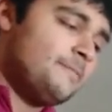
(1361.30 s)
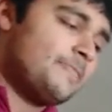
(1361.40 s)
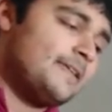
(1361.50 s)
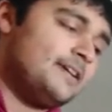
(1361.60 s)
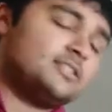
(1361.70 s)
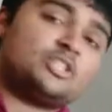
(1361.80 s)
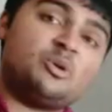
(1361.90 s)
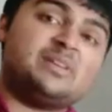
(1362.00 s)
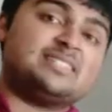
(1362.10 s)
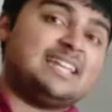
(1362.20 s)
that 2
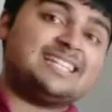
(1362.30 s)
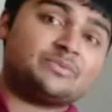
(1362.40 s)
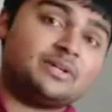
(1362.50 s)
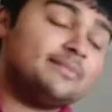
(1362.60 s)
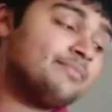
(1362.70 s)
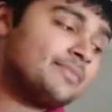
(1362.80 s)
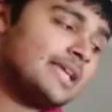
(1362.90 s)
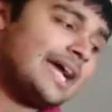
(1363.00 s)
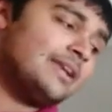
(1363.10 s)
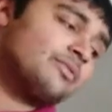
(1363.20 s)
is an S1,
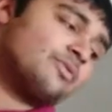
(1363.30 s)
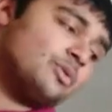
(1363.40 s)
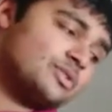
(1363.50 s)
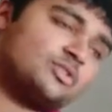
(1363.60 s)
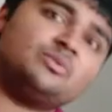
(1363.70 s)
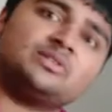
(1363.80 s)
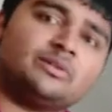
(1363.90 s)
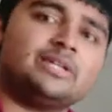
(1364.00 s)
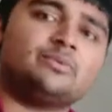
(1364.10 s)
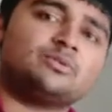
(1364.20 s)
and of course 2 is not
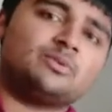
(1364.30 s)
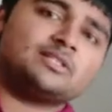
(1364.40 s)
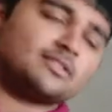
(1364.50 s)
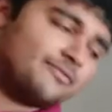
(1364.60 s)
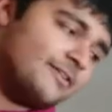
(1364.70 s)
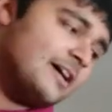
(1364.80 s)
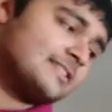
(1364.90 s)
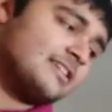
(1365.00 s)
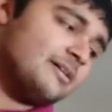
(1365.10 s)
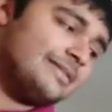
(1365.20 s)
equal to 1, so the first
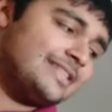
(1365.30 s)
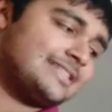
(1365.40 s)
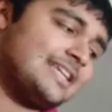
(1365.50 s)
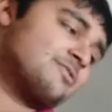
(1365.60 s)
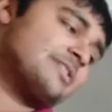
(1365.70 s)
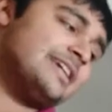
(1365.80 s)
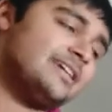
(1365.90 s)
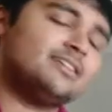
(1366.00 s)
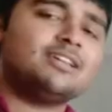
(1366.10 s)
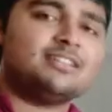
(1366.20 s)
term in this entry here,
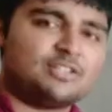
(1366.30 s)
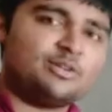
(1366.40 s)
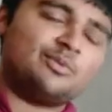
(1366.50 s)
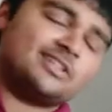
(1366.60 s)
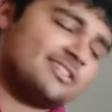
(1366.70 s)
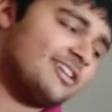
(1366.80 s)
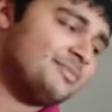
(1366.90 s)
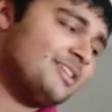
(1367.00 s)
there's only one term,